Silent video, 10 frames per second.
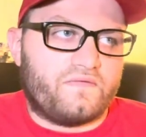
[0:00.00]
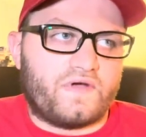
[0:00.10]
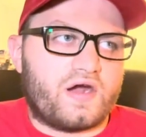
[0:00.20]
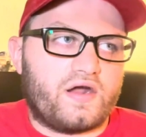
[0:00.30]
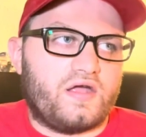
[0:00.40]

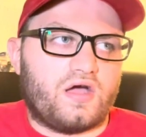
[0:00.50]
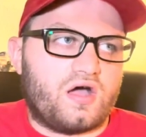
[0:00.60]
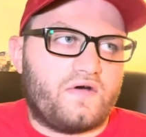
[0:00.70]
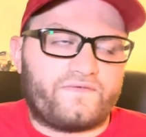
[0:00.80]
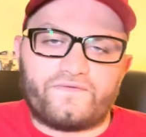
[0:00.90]
Very
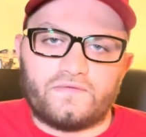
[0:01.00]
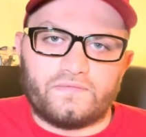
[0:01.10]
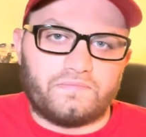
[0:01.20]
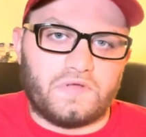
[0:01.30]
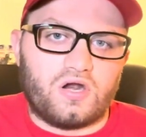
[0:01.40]
uh,
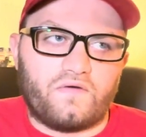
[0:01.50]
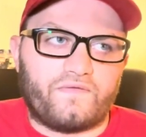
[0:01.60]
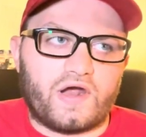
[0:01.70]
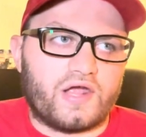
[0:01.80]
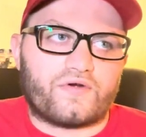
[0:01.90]
you know,
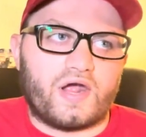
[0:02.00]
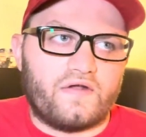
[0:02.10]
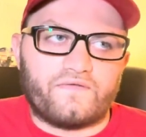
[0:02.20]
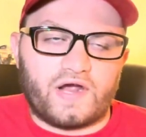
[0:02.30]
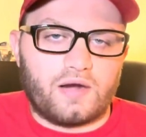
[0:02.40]
very great
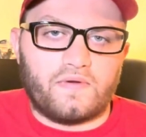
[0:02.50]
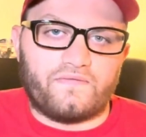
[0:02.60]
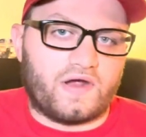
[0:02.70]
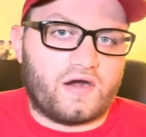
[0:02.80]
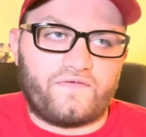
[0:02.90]
environment,
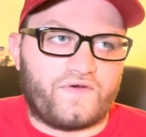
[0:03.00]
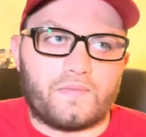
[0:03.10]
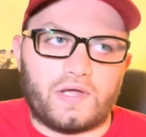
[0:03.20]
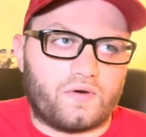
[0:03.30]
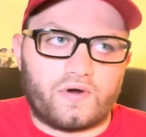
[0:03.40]
very
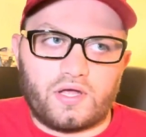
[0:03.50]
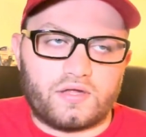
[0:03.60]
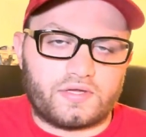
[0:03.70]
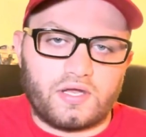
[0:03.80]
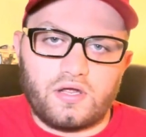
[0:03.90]
family
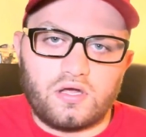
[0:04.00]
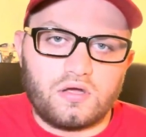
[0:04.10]
oriented.